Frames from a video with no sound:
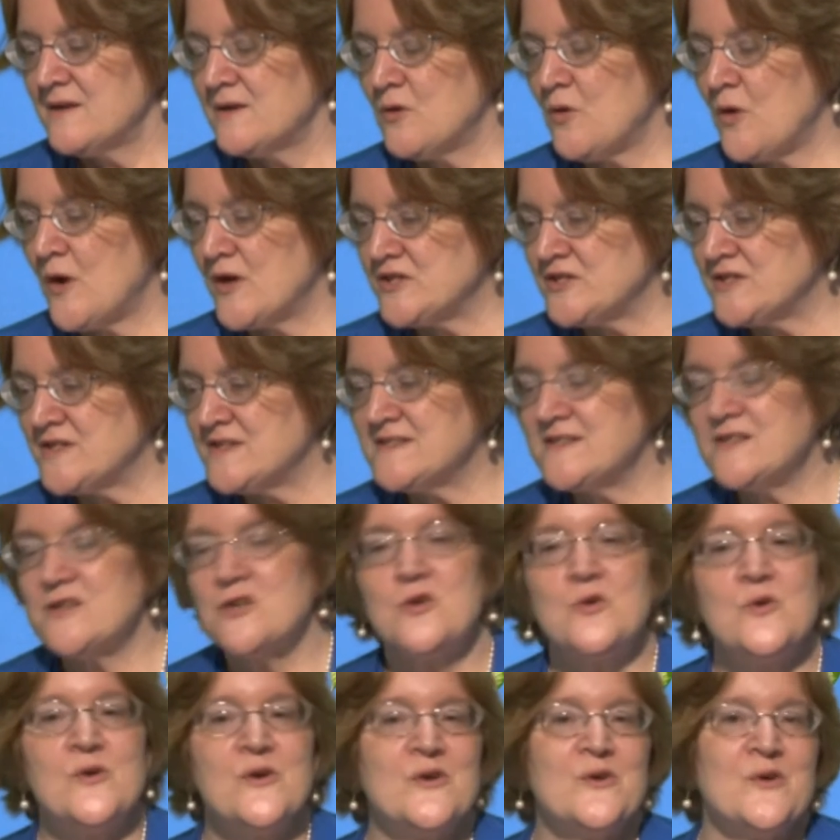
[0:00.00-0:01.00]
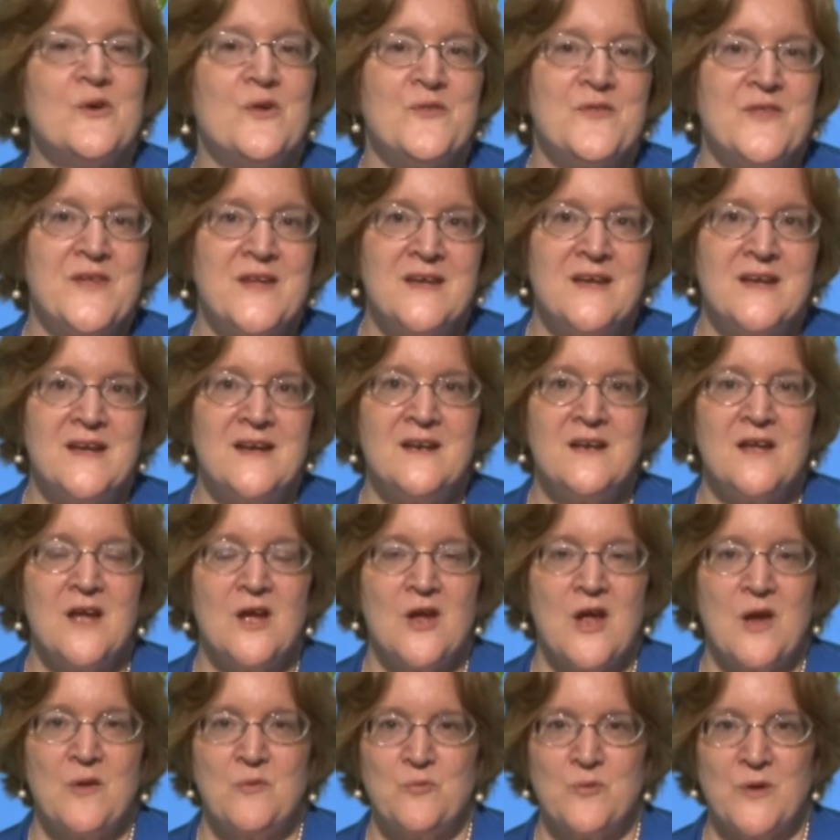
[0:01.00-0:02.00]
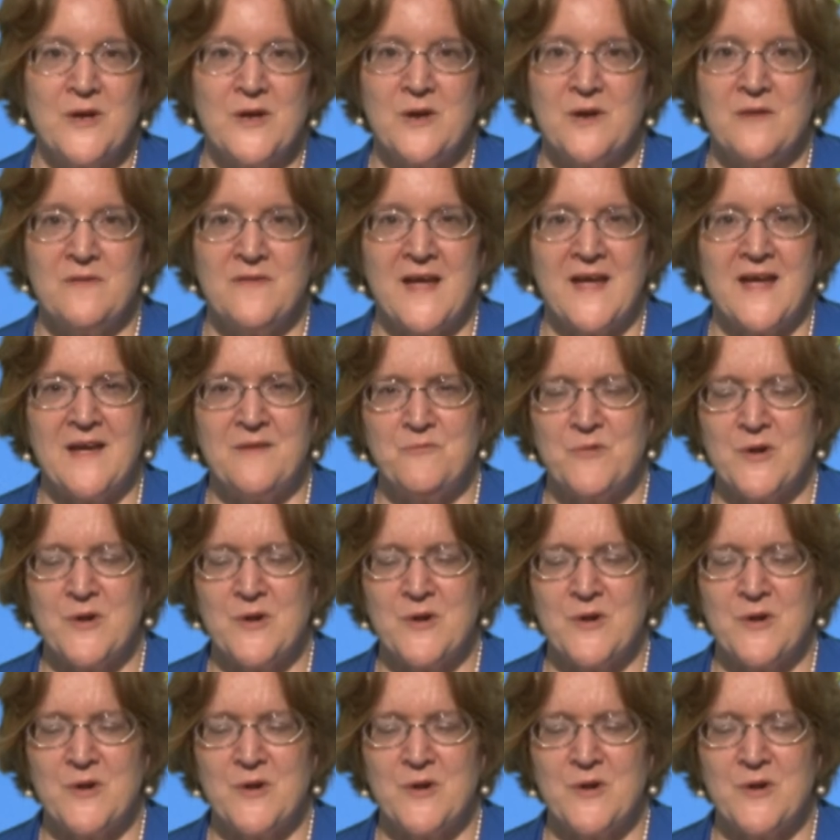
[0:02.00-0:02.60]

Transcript: Questions that are critical thinking, they